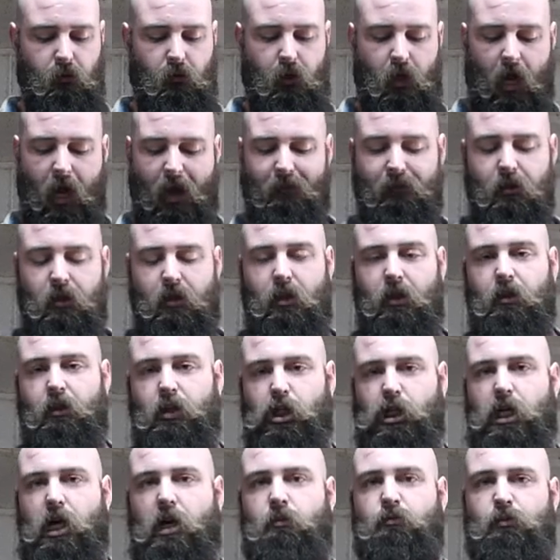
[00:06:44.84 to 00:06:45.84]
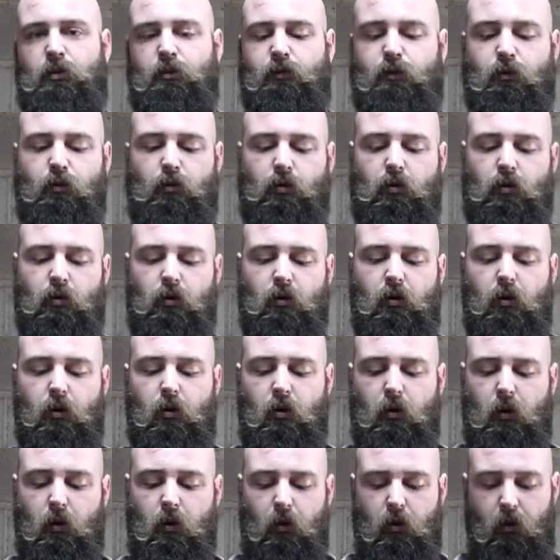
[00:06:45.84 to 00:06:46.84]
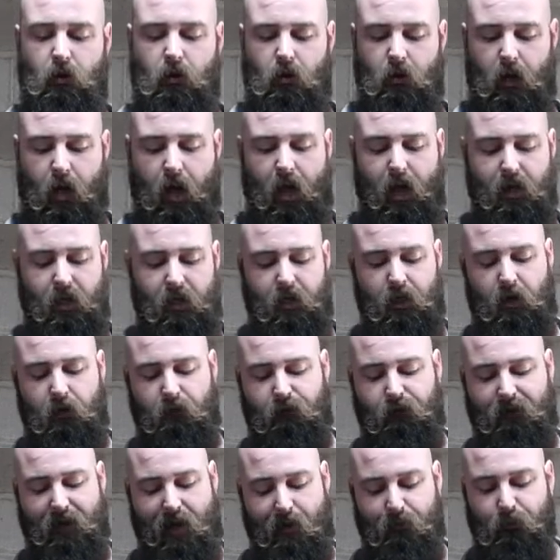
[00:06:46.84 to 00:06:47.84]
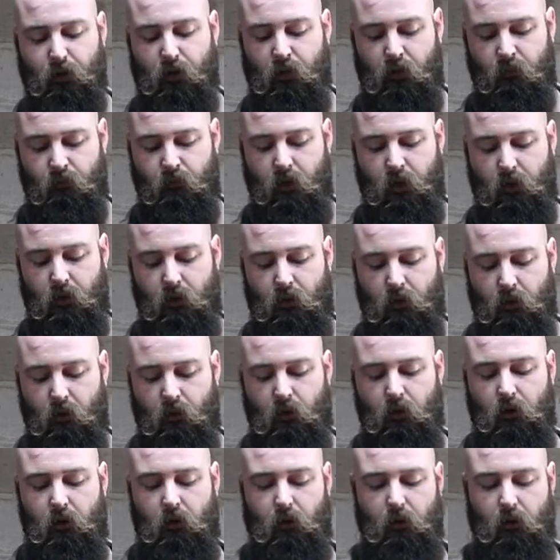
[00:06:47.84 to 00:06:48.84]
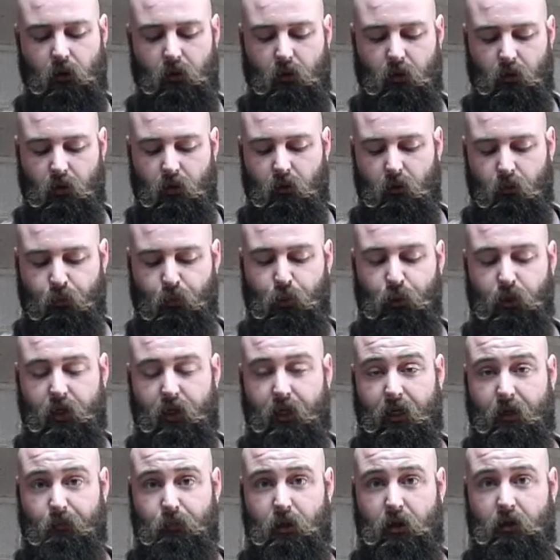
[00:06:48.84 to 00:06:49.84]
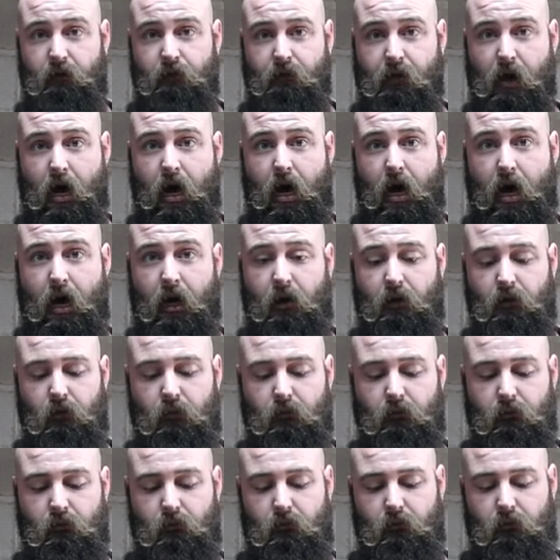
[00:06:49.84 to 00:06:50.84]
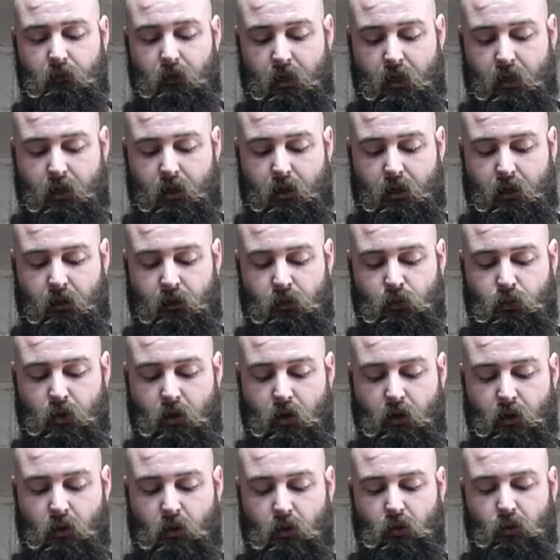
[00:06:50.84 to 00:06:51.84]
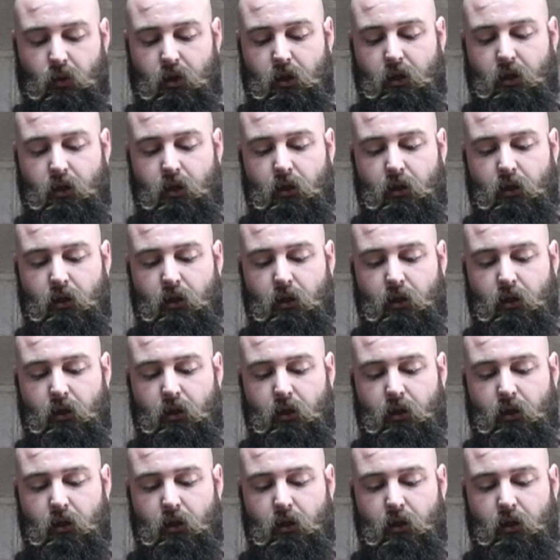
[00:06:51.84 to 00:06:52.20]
haven't done the shape before, hadn't done a flat bottom bowl, putting a bit of art in it as well,